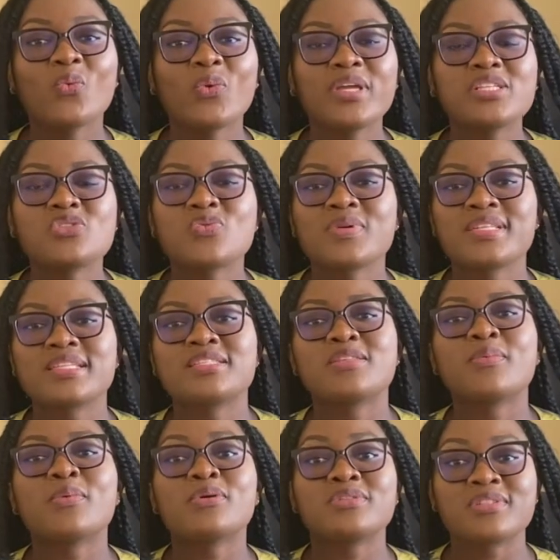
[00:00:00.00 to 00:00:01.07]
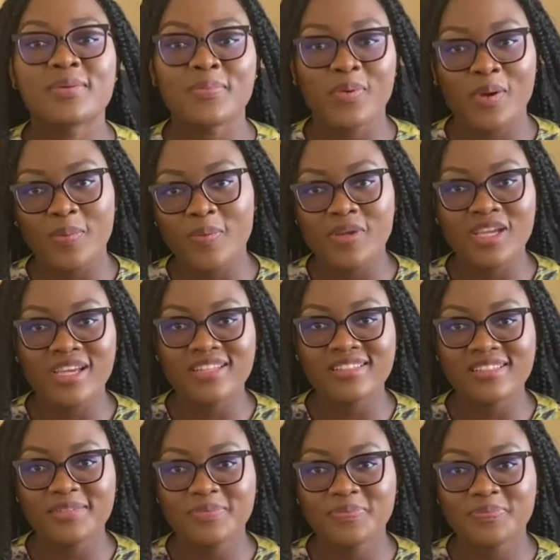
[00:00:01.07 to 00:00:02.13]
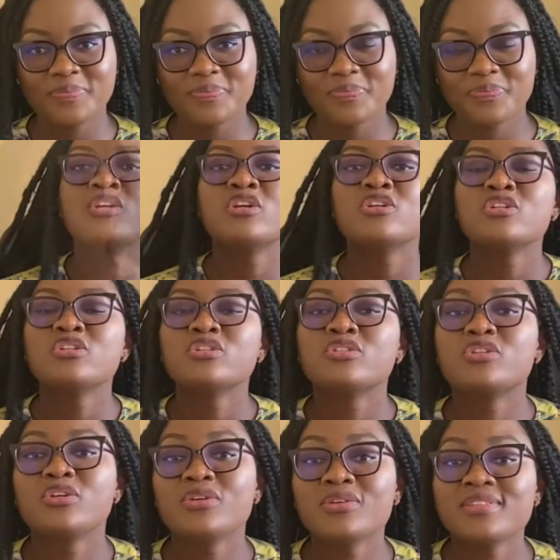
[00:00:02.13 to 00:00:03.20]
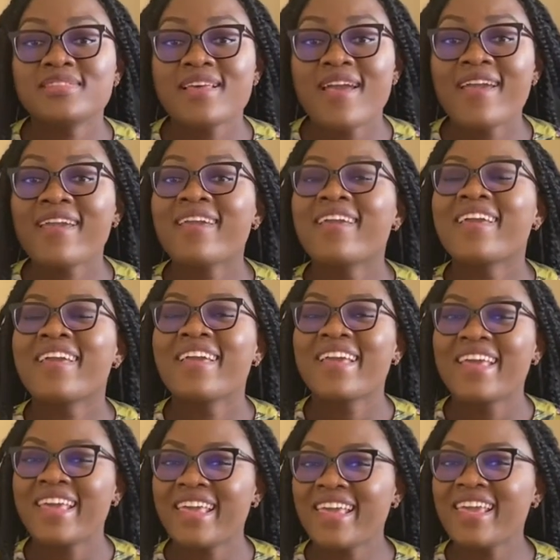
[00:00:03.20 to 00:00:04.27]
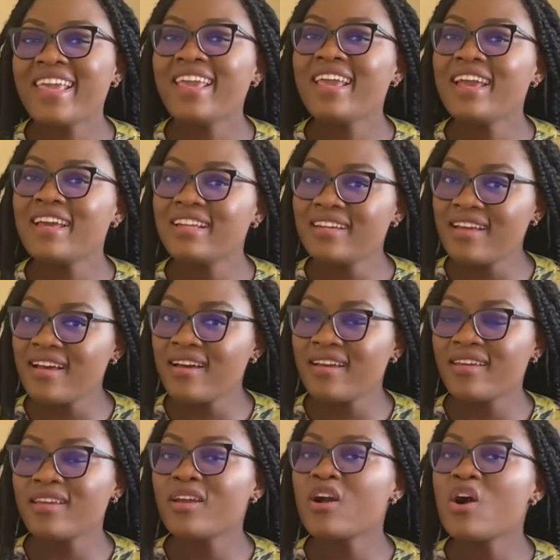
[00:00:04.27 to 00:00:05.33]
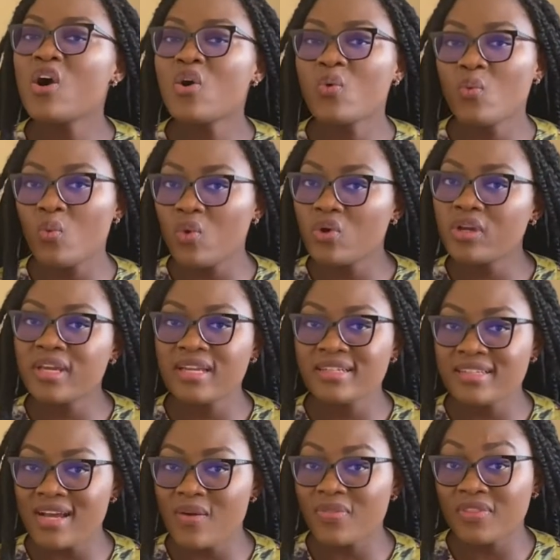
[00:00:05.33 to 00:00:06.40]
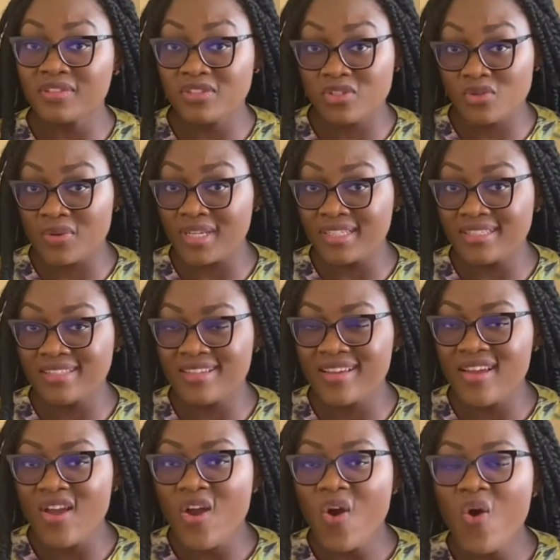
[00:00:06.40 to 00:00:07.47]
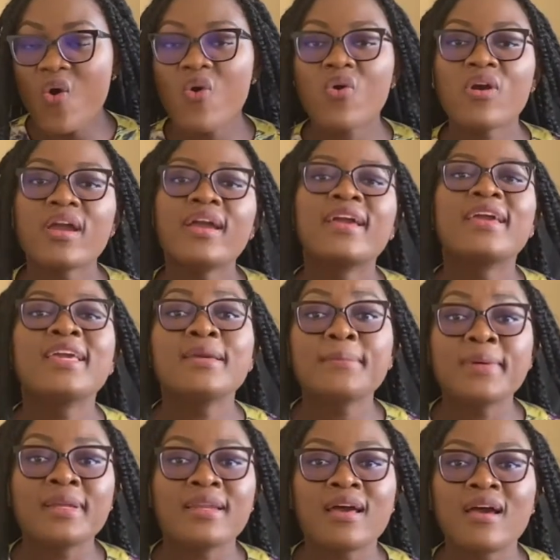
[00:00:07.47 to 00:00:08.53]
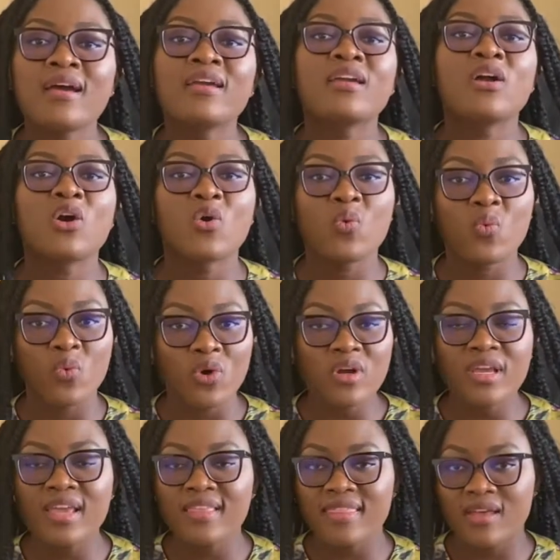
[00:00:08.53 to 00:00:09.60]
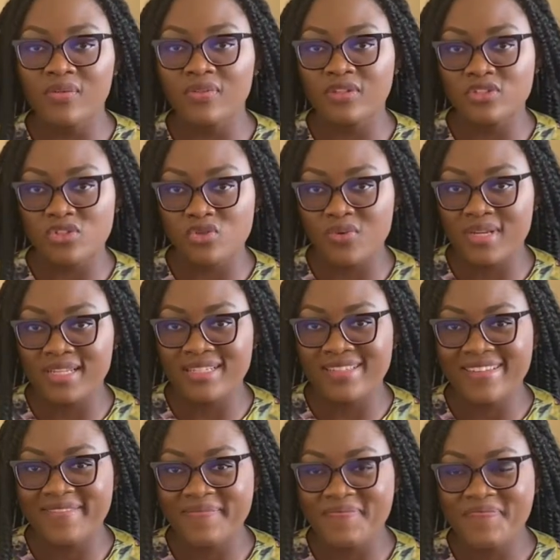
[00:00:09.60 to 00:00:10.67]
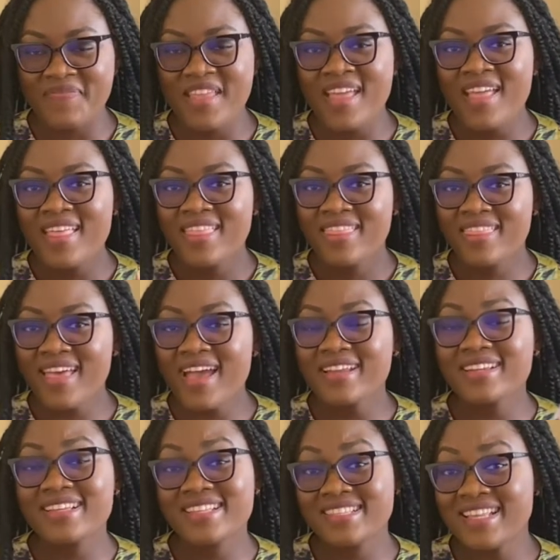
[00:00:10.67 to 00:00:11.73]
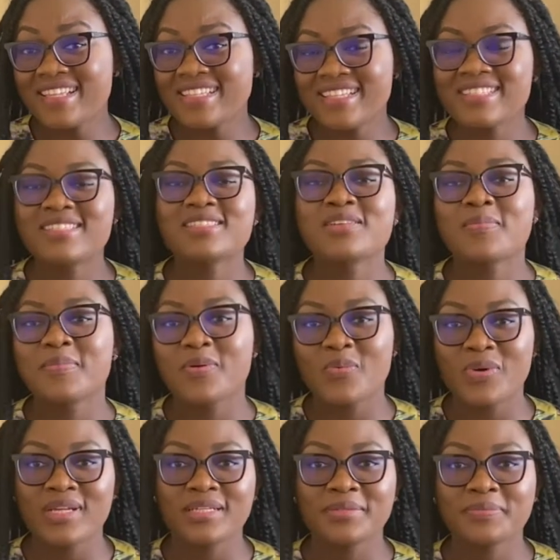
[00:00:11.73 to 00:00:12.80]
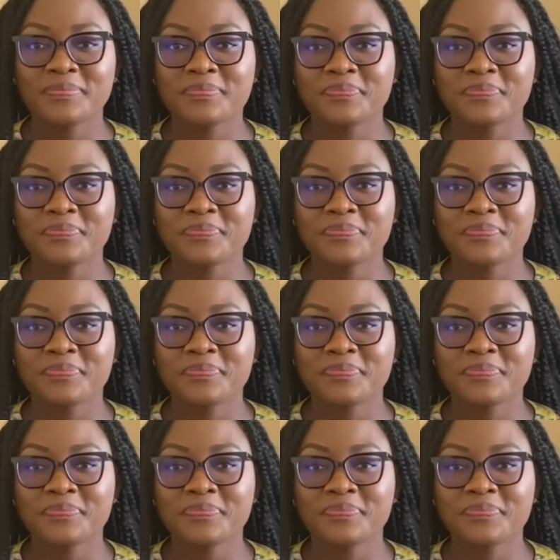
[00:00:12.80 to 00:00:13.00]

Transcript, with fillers: which one is the most appropriate. Do you say, he and I are walking down the street, or him and I are walking down the street? That is sentence number one.